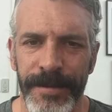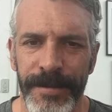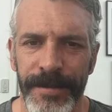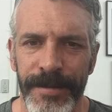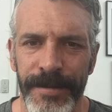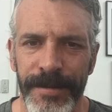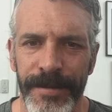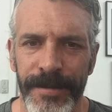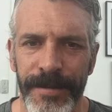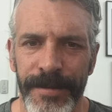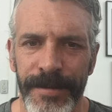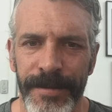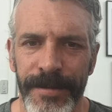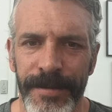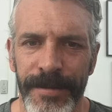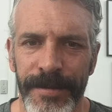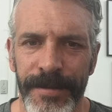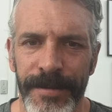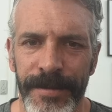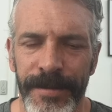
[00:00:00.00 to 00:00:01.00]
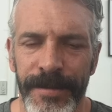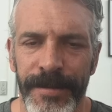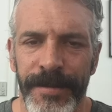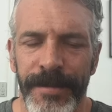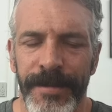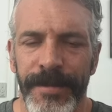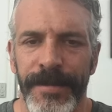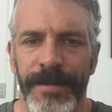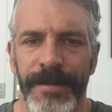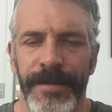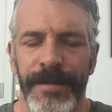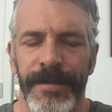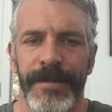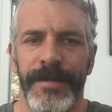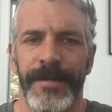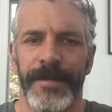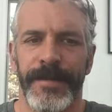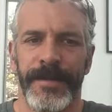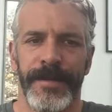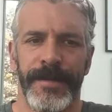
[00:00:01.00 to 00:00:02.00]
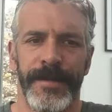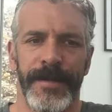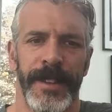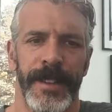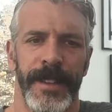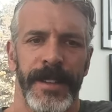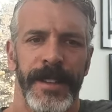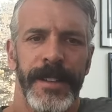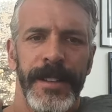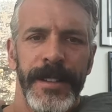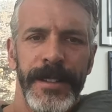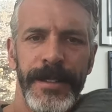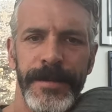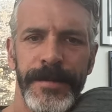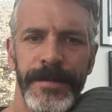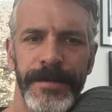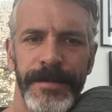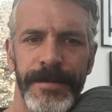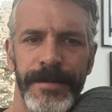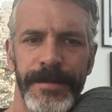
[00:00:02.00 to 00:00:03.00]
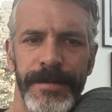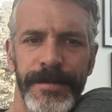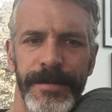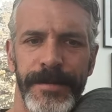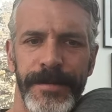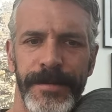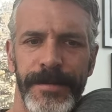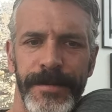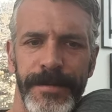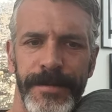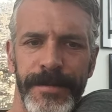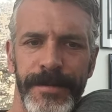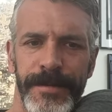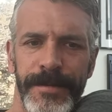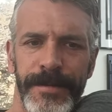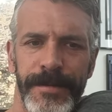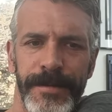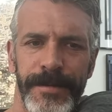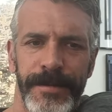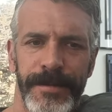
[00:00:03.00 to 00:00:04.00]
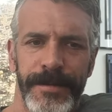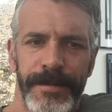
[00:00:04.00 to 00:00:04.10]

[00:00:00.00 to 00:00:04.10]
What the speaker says: The person shown says nothing.